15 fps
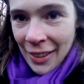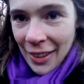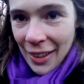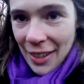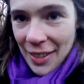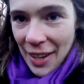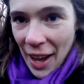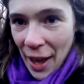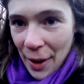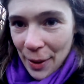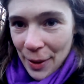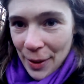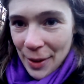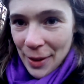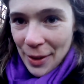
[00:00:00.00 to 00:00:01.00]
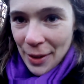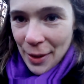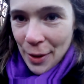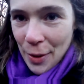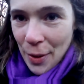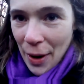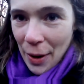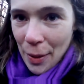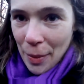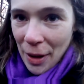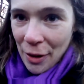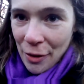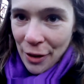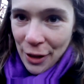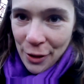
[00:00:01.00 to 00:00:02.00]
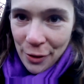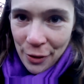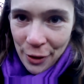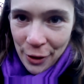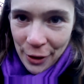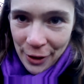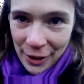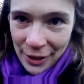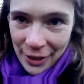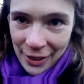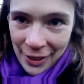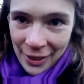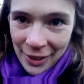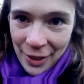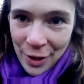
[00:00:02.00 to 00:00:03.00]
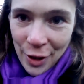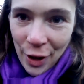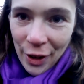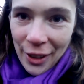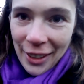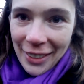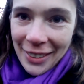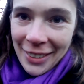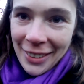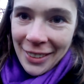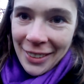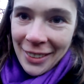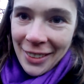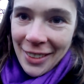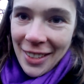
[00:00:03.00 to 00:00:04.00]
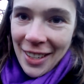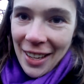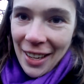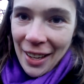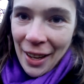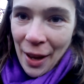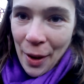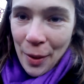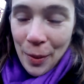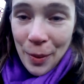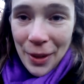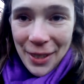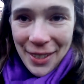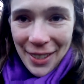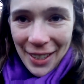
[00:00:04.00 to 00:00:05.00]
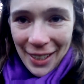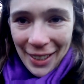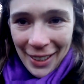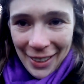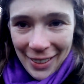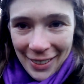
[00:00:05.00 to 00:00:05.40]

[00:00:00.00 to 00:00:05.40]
in his house, surrounded by fresh fruit, chocolate, tea, whiskey.